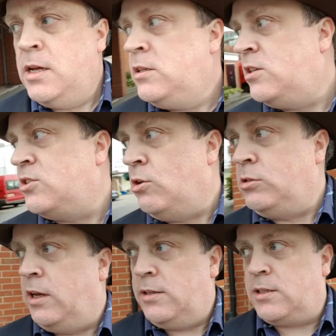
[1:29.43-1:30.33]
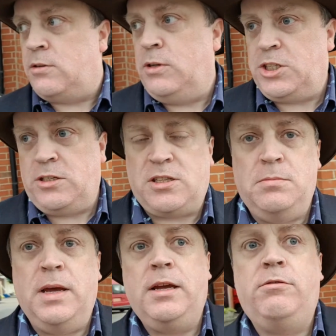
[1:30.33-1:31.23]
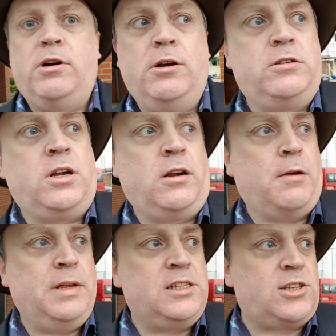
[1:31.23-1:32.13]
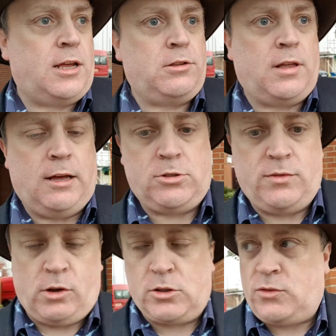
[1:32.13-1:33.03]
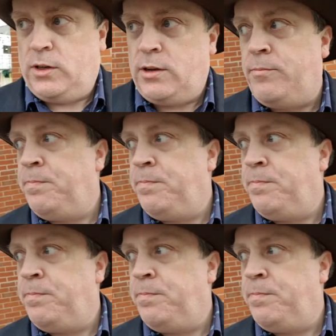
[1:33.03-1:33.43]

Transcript: St Aldate's, which is the main road coming south out of Oxford.